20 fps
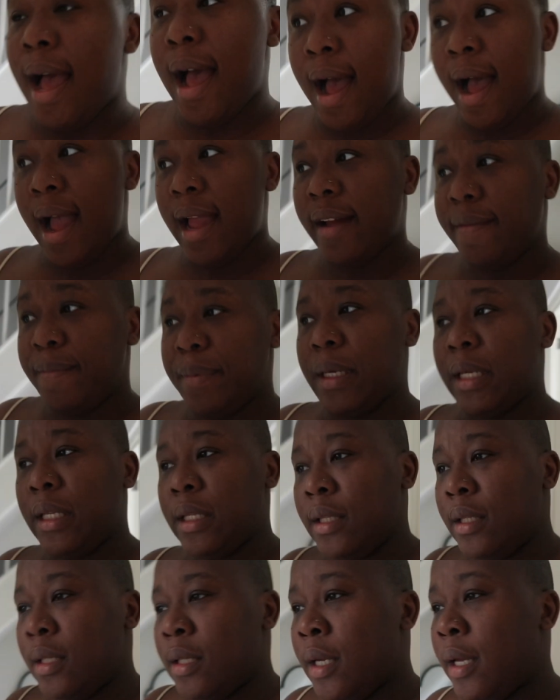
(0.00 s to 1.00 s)
I have
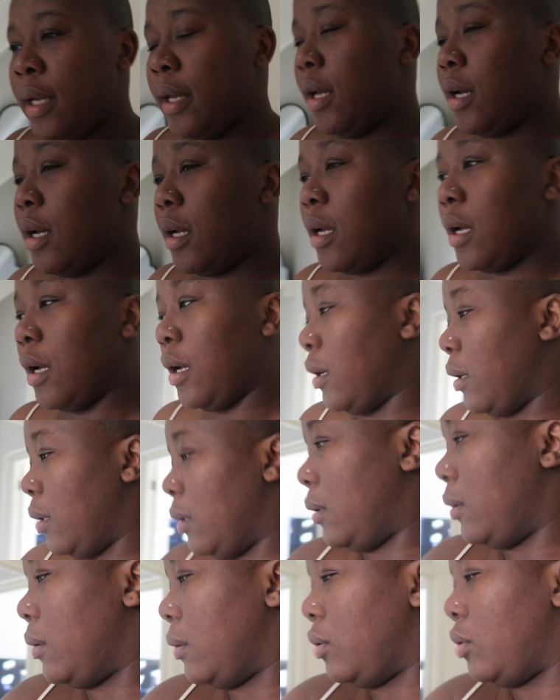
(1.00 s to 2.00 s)
been here
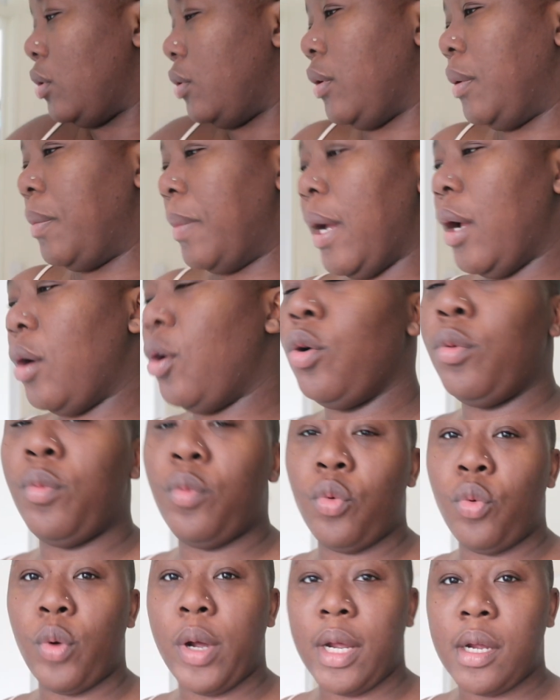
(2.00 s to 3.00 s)
doing my
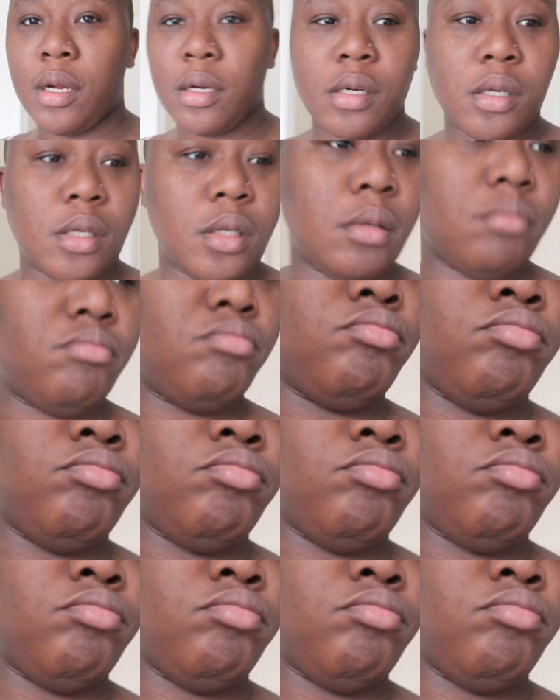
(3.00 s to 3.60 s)
homework.